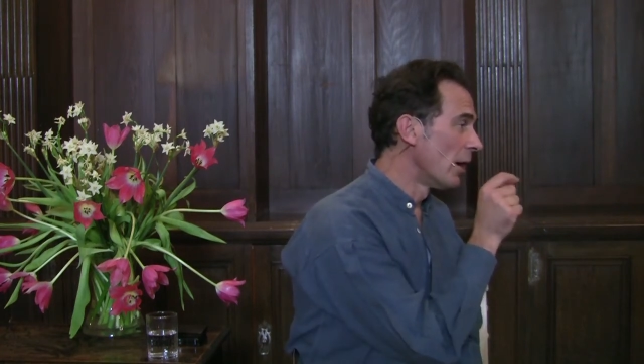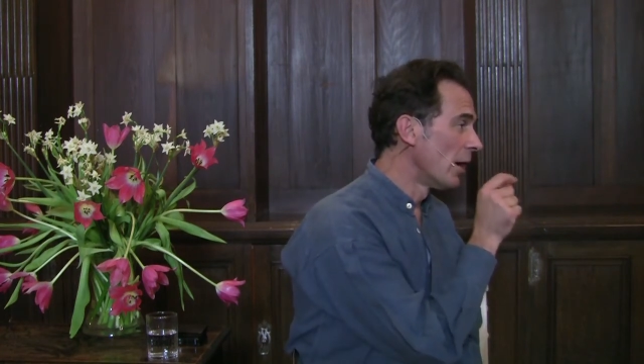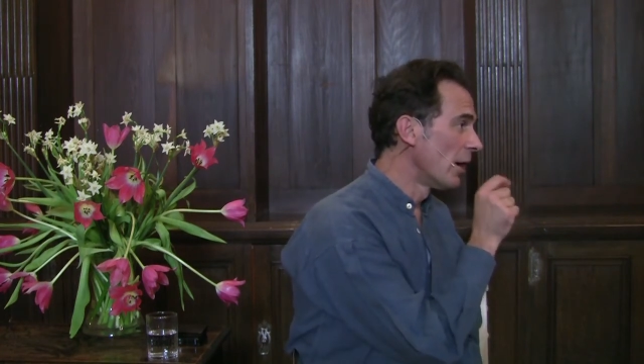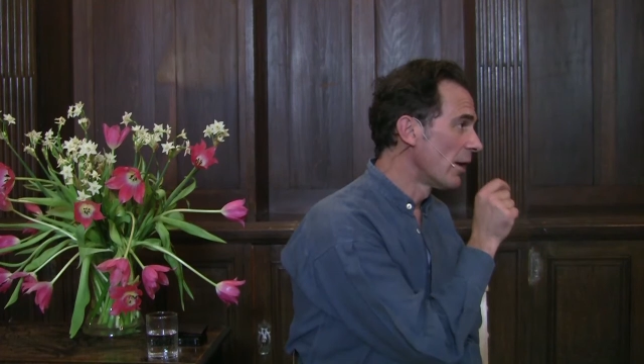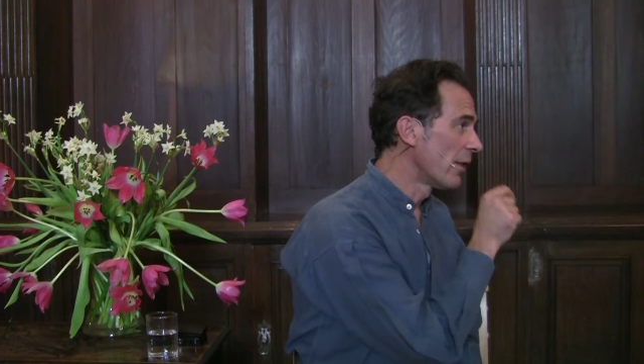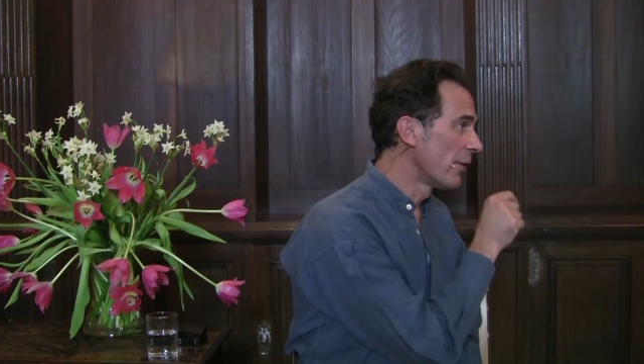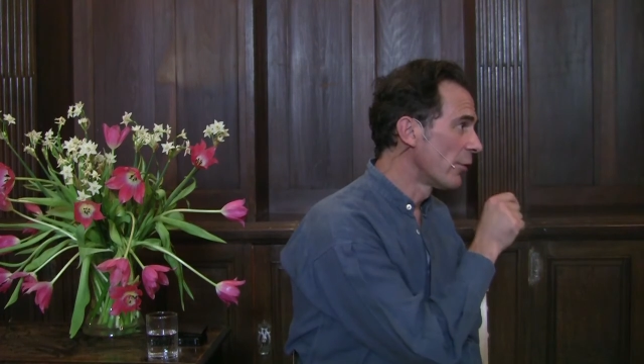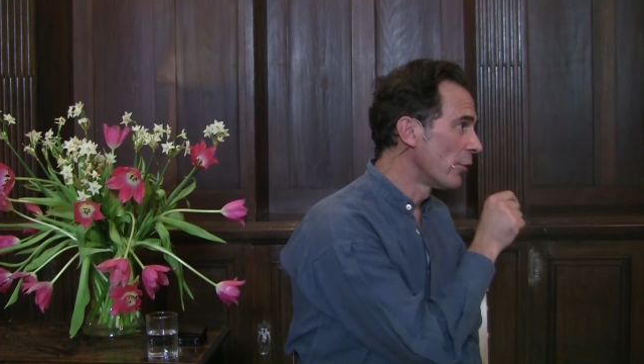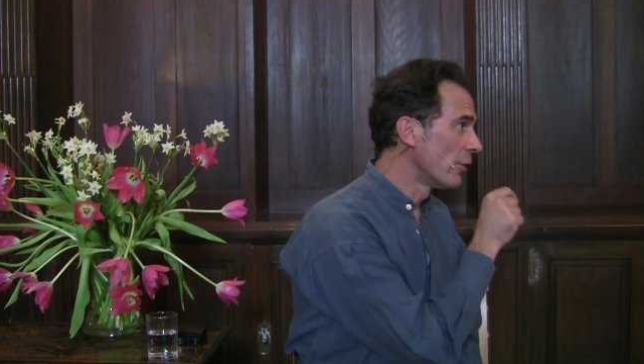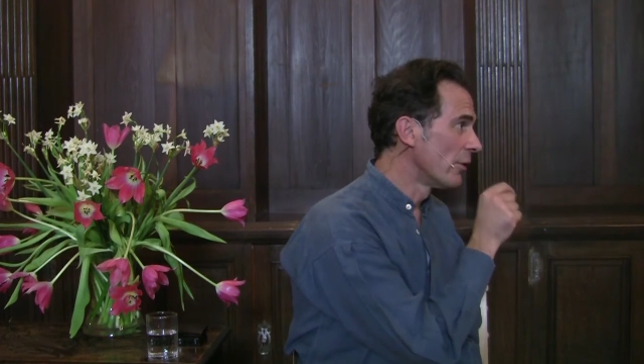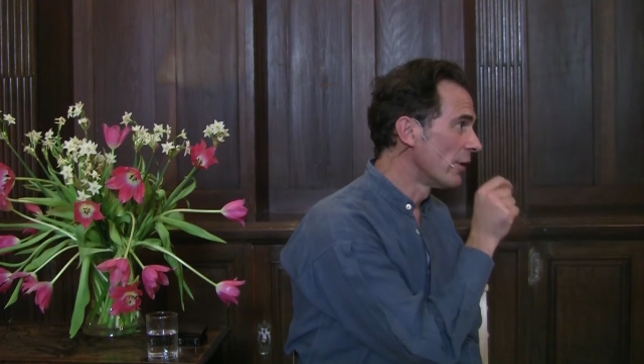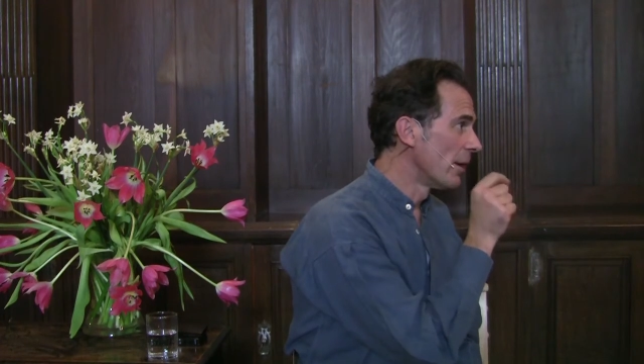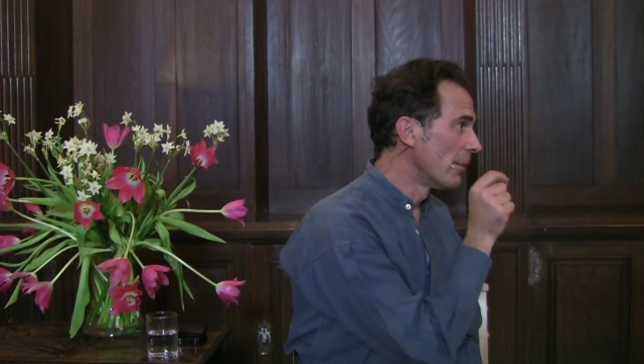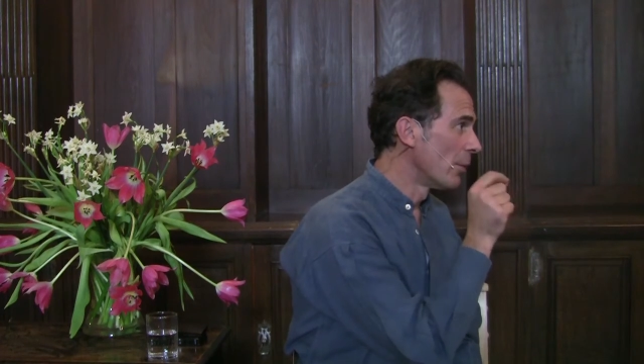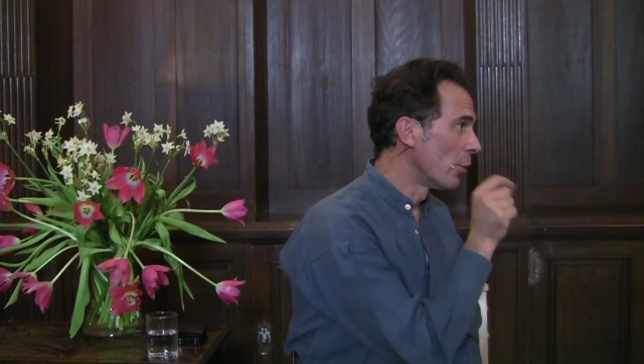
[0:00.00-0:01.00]
are thought
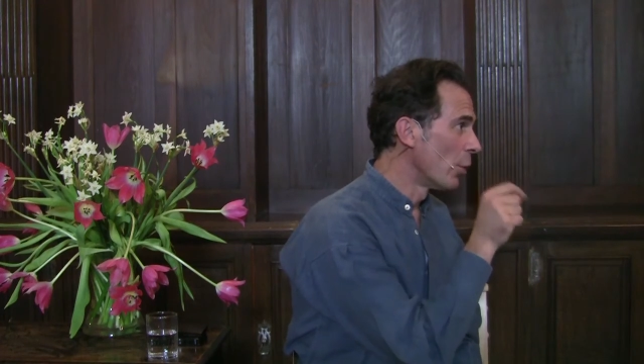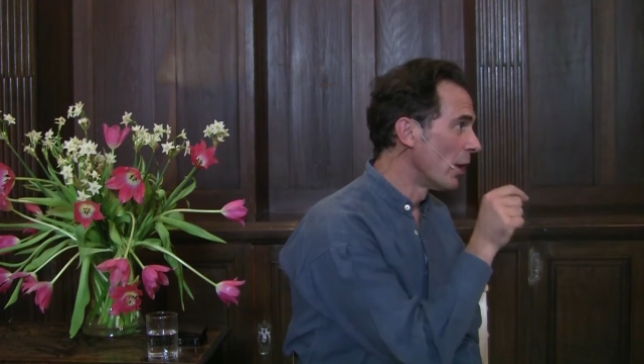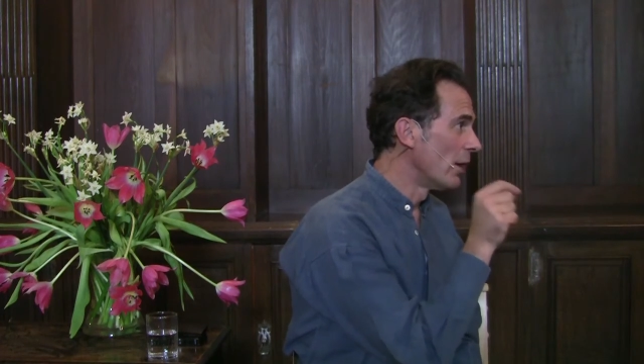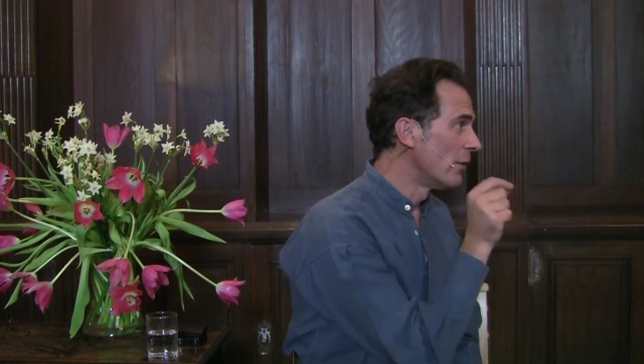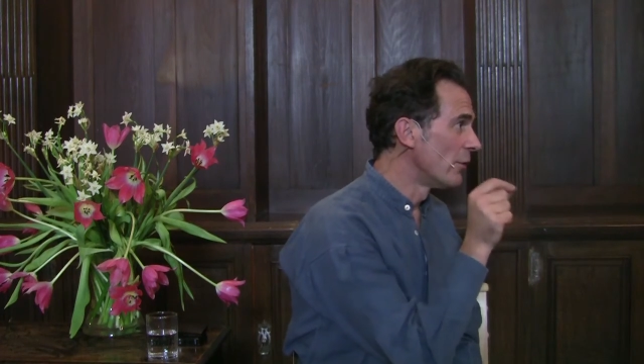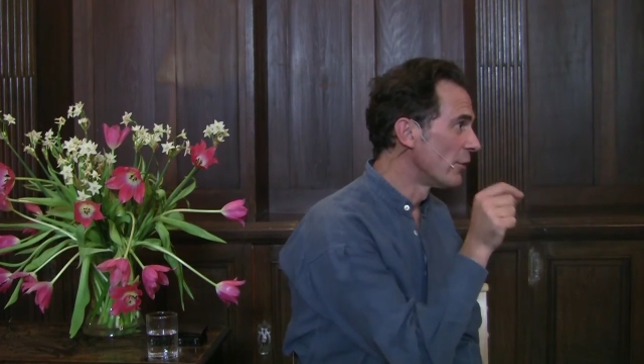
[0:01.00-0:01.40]
number 1,